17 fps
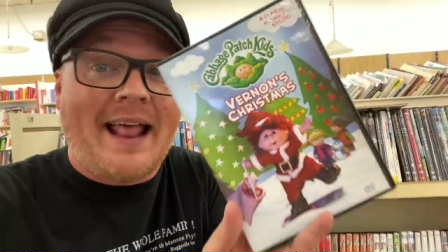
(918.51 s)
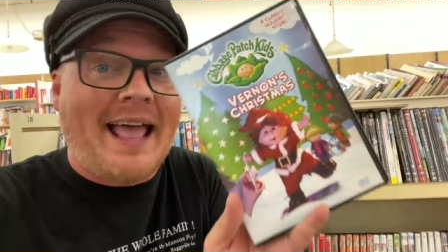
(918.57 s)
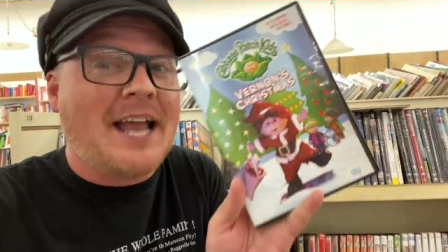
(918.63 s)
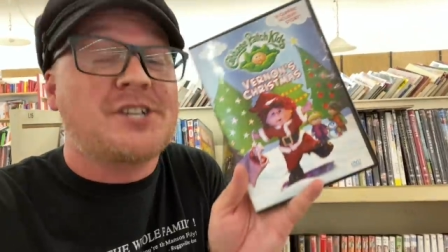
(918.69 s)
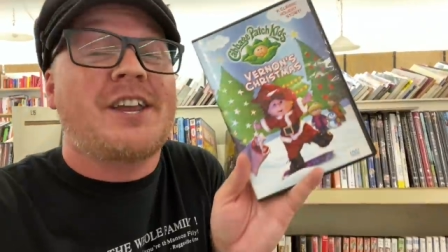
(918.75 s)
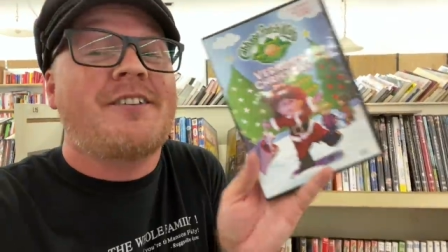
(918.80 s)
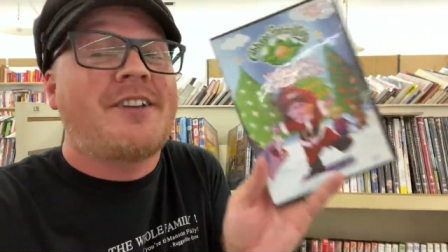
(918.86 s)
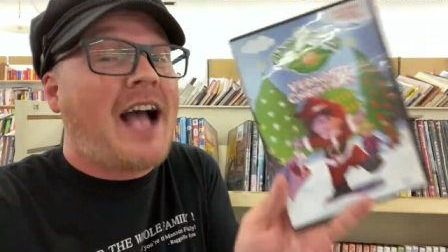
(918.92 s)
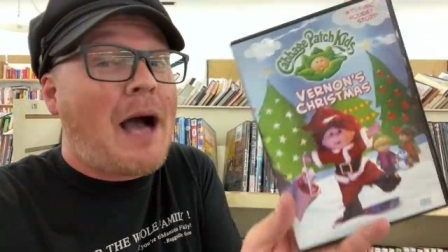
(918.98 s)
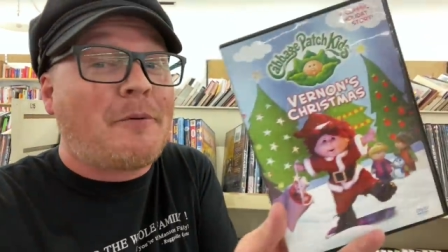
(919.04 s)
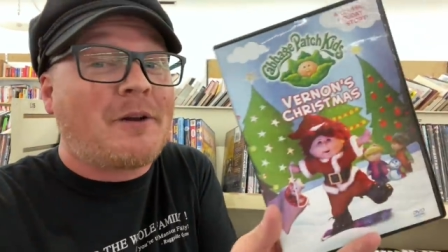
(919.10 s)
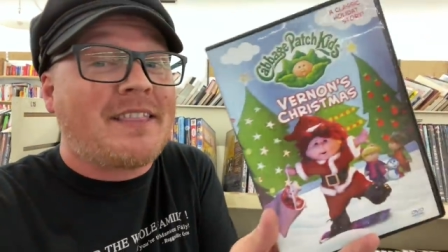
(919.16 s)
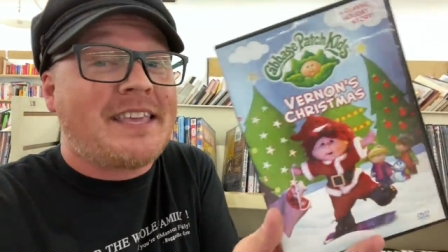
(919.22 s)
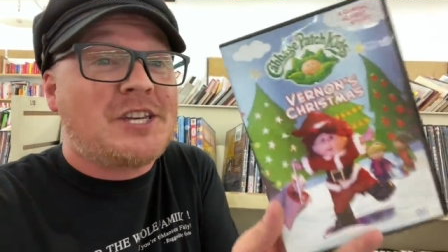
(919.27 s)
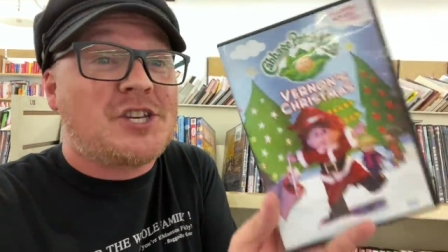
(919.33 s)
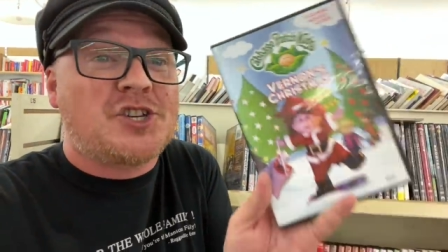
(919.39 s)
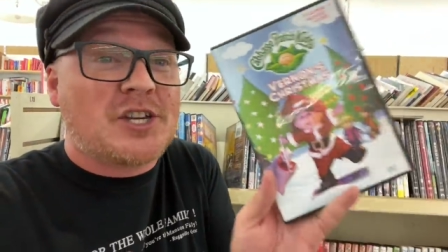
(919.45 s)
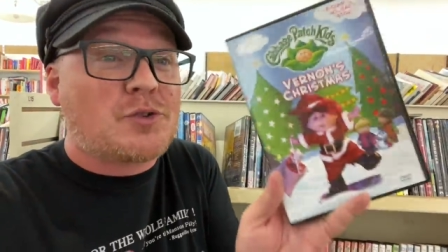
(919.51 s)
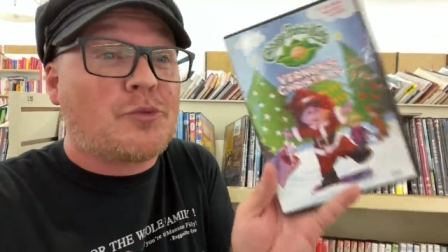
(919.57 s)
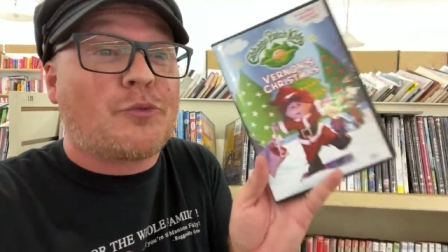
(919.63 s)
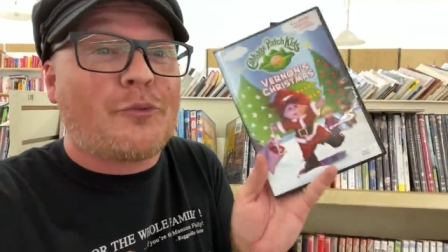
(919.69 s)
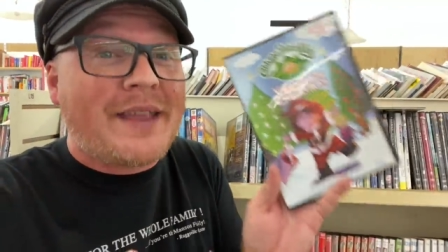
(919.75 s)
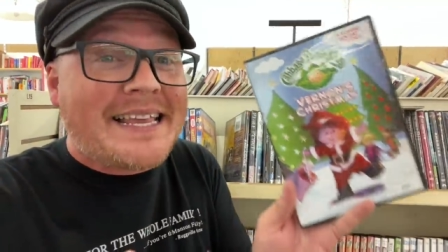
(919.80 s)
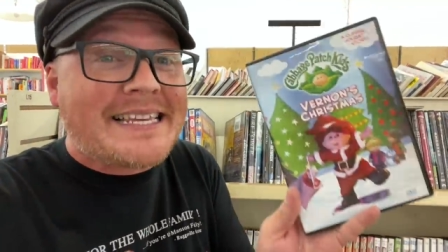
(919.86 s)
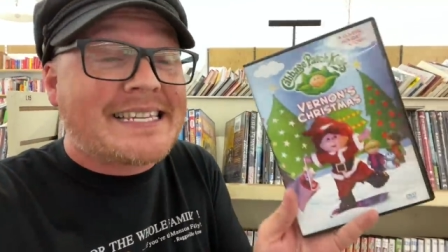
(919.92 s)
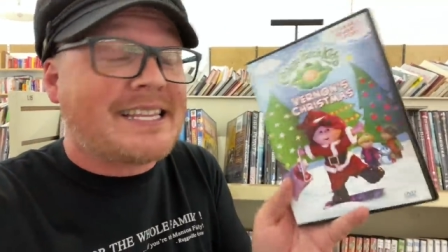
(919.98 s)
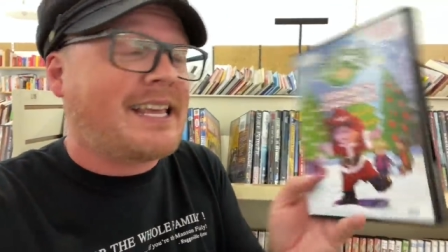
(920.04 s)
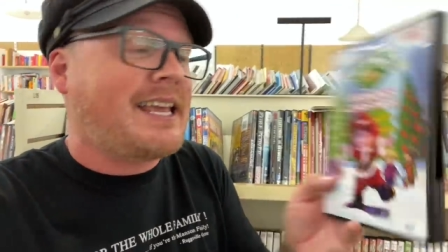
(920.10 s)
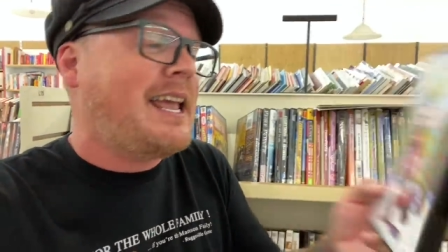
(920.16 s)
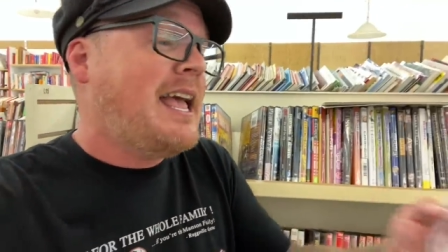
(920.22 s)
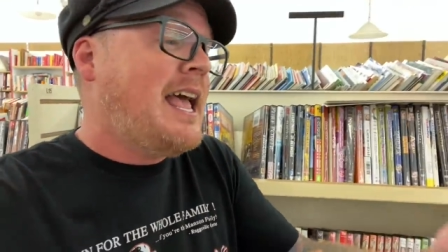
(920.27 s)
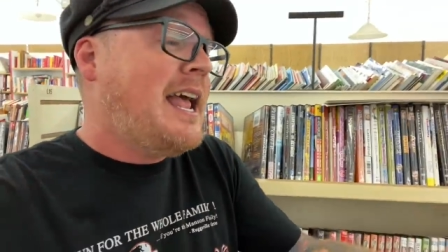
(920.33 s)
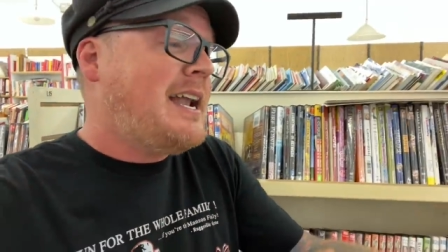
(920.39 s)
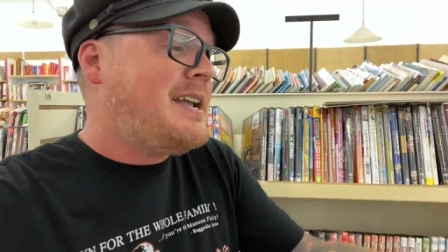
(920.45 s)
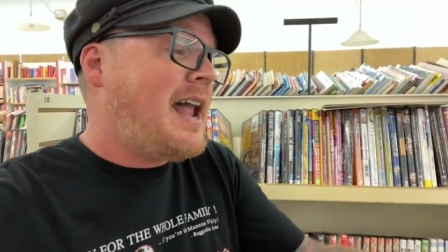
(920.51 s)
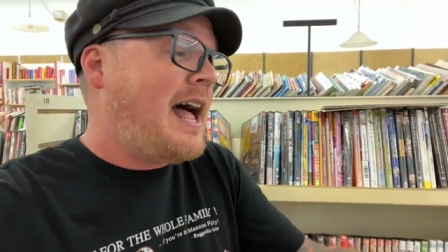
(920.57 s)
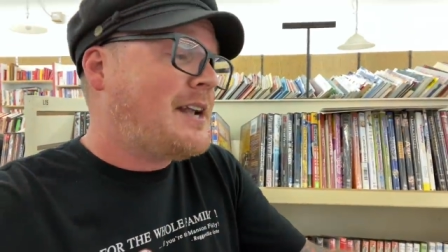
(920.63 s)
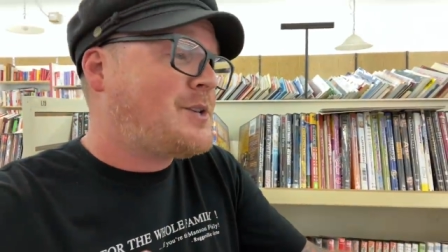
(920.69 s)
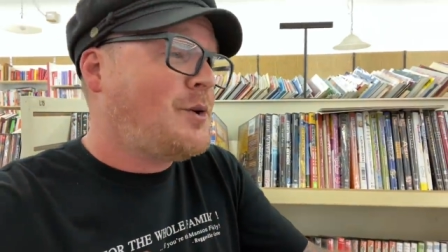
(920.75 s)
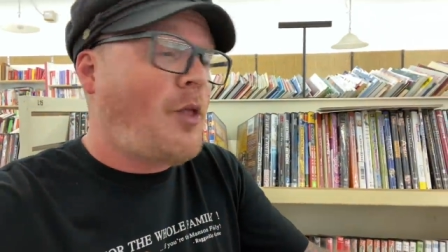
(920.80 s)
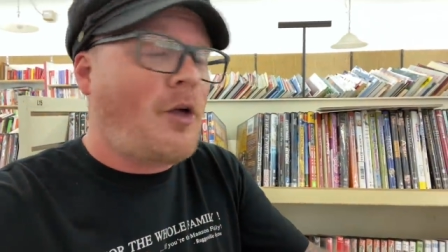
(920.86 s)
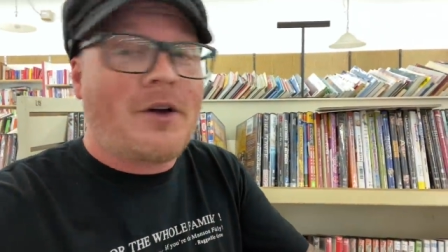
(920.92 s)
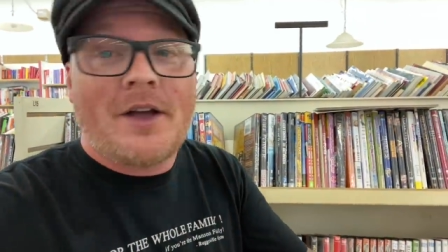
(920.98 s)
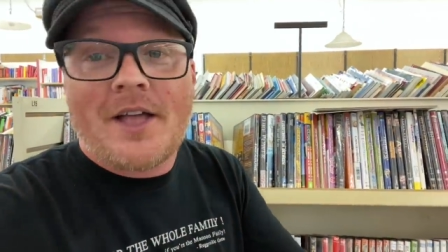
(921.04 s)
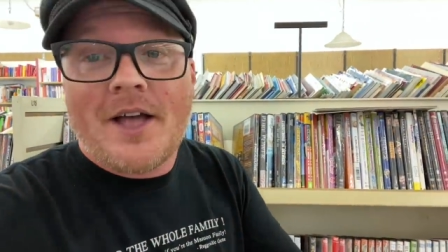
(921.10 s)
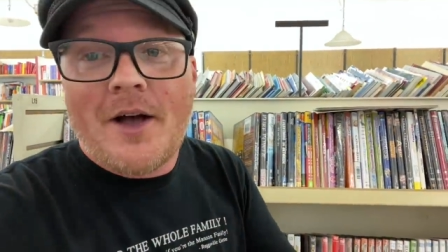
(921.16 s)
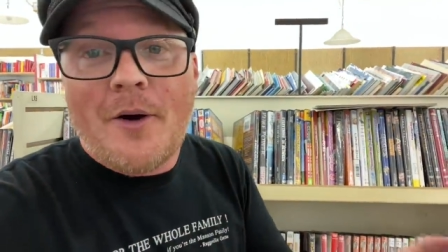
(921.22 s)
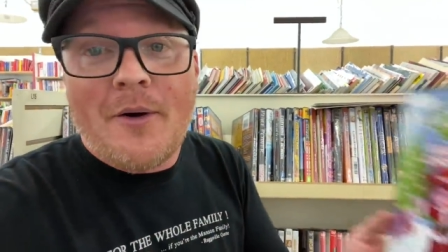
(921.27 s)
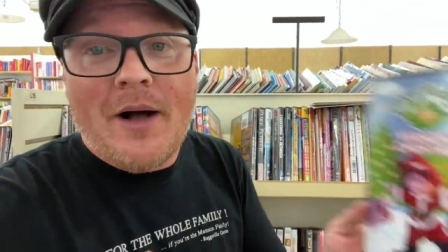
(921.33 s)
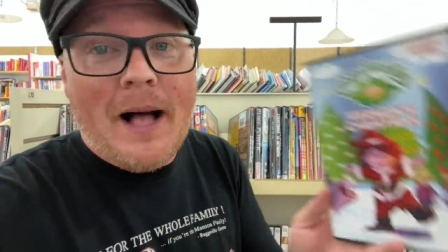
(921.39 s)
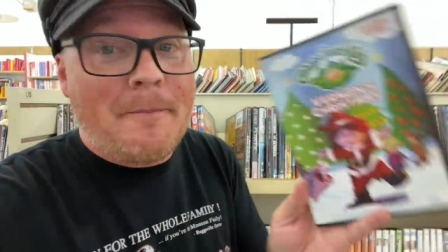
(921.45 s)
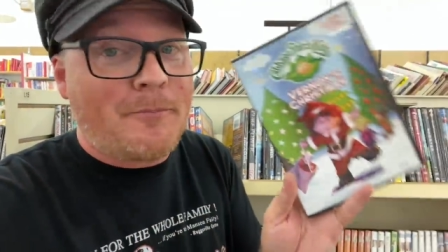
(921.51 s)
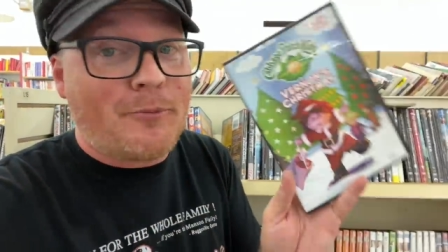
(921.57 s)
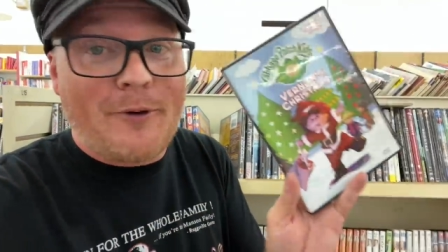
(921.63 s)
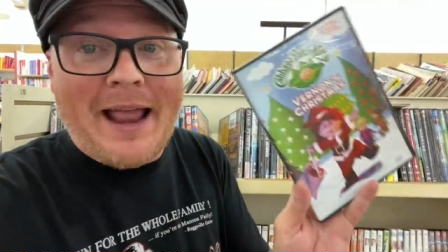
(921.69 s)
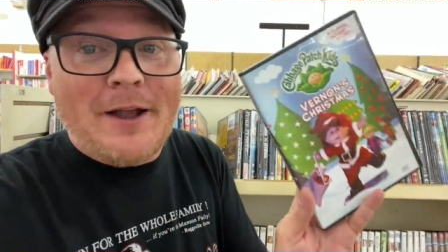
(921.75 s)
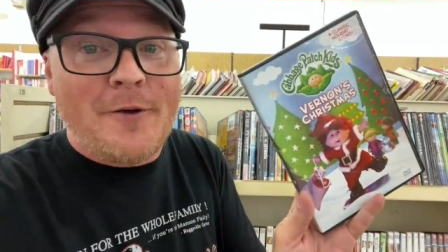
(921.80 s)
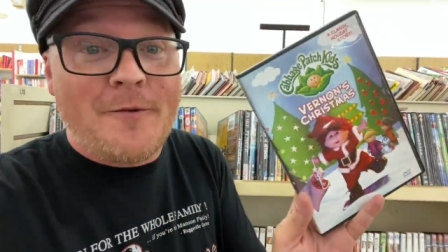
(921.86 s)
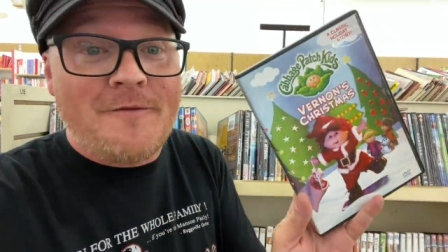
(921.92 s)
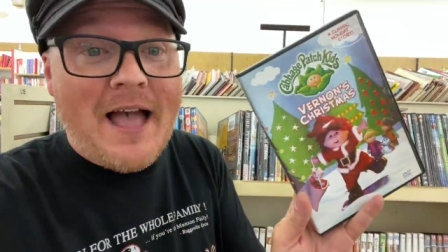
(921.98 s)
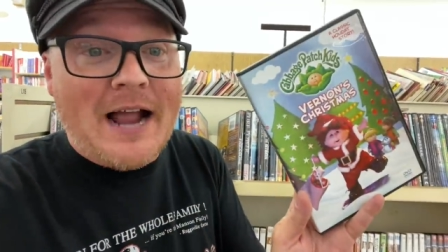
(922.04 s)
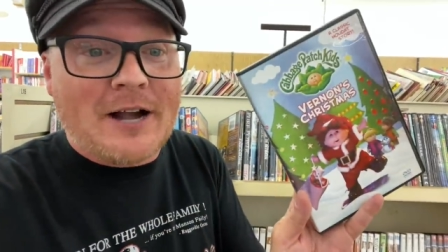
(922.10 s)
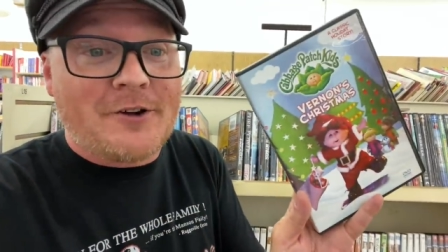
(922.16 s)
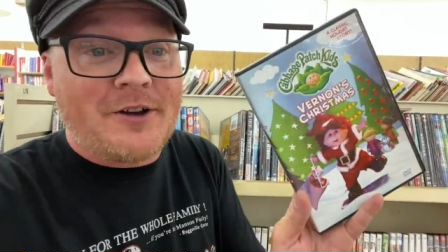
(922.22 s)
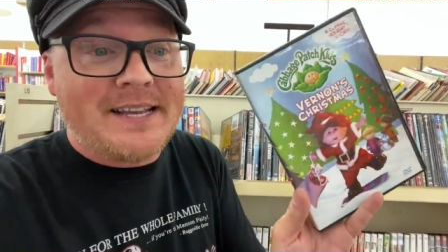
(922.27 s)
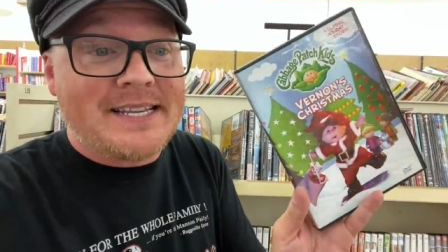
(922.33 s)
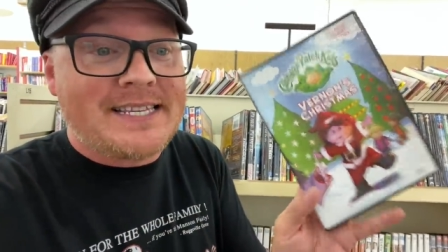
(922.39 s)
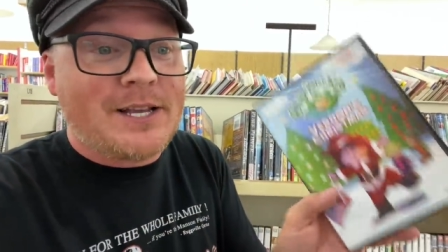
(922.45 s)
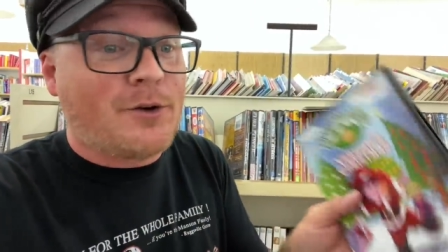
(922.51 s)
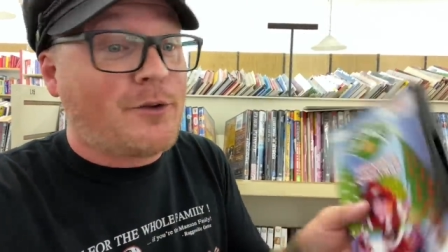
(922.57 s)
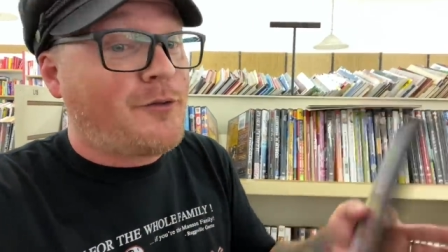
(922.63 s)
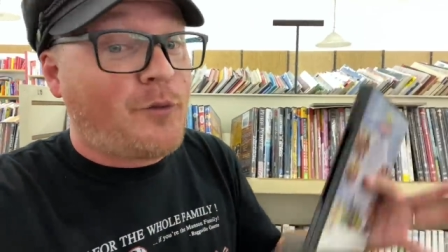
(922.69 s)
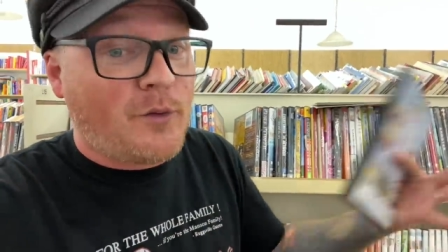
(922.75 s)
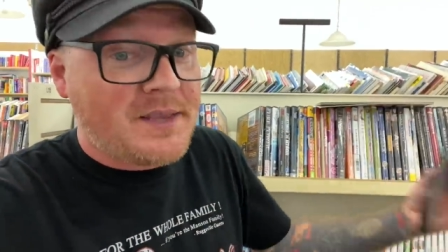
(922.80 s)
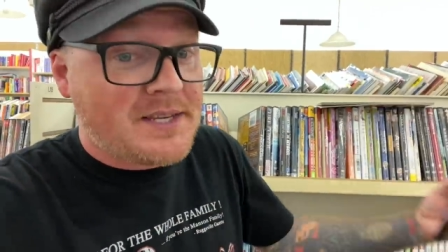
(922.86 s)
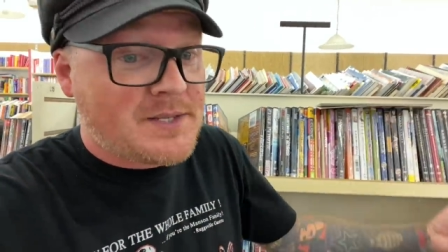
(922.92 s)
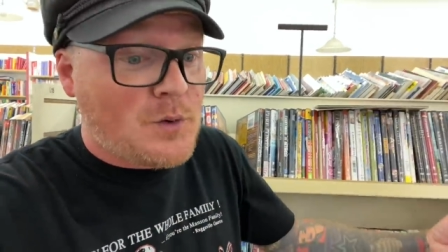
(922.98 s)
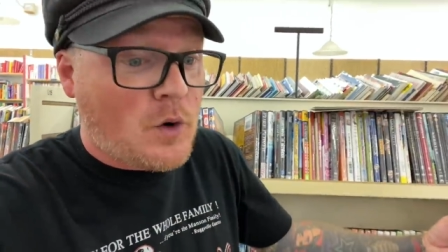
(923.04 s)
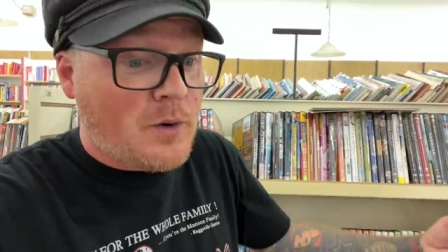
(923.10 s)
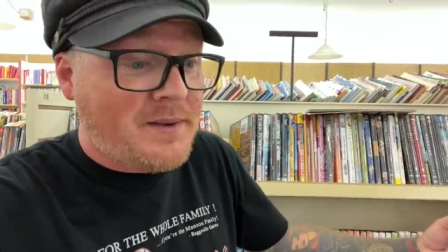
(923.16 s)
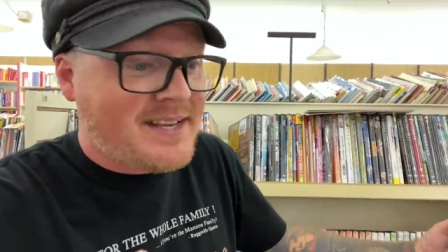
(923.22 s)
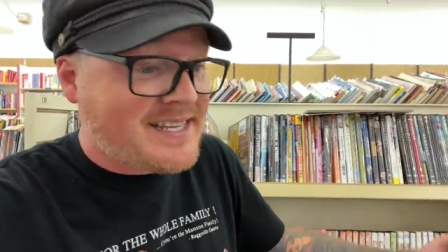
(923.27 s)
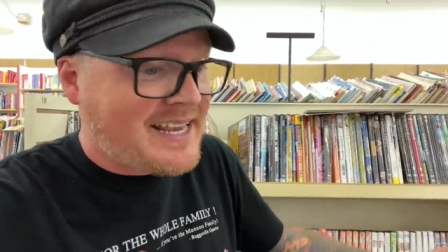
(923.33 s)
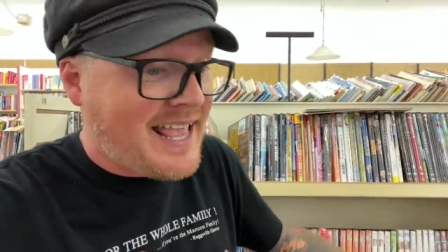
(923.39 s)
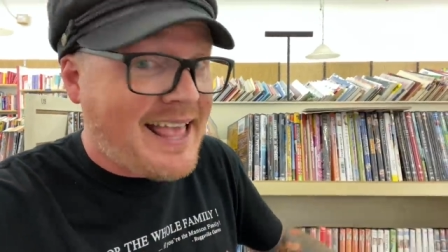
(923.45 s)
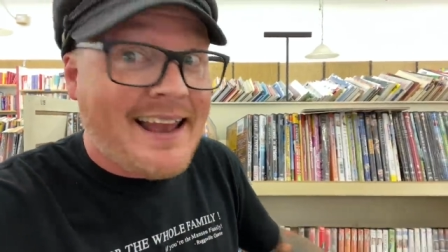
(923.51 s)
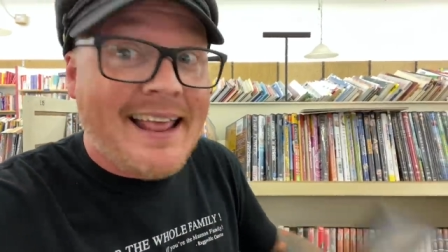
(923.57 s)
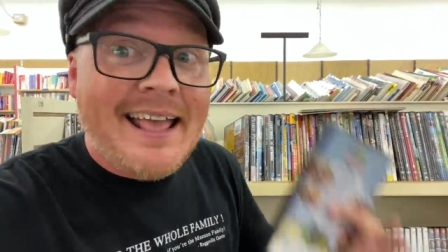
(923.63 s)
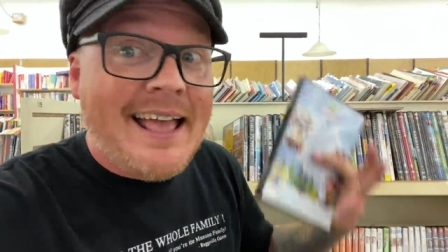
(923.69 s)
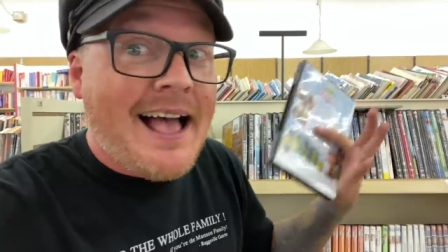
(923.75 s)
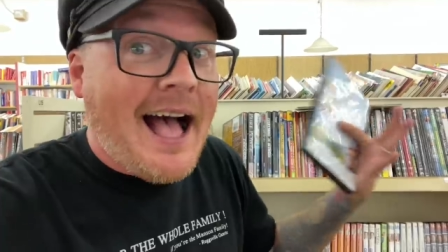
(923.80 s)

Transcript: I actually got one of these just recently, not too long ago, brand new factory sealed for the store, because again,